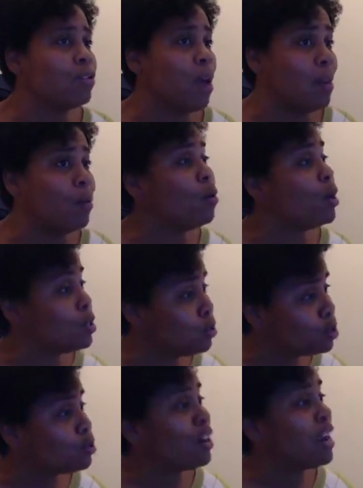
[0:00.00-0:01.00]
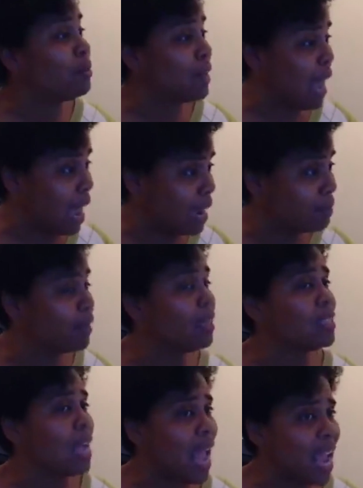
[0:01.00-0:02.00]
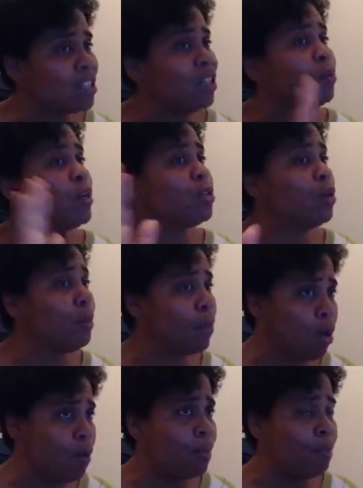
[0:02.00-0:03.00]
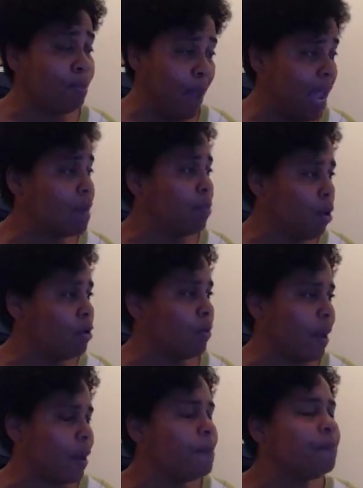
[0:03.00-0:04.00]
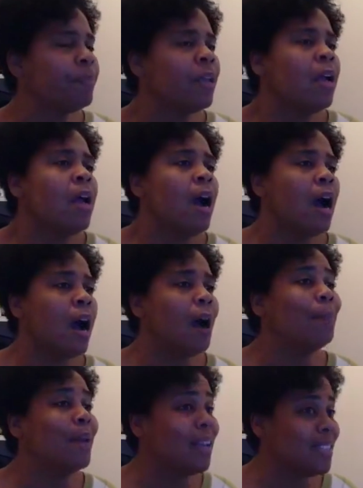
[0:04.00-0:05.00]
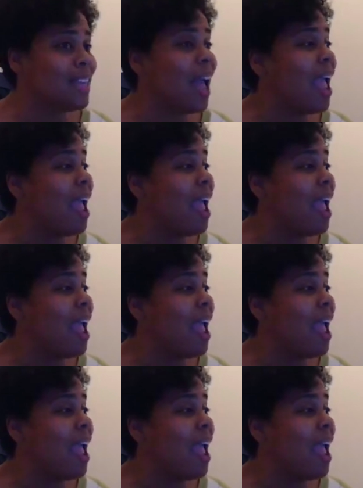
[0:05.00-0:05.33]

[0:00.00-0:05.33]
so I'm going to streamline, because I actually went to a paid program, because I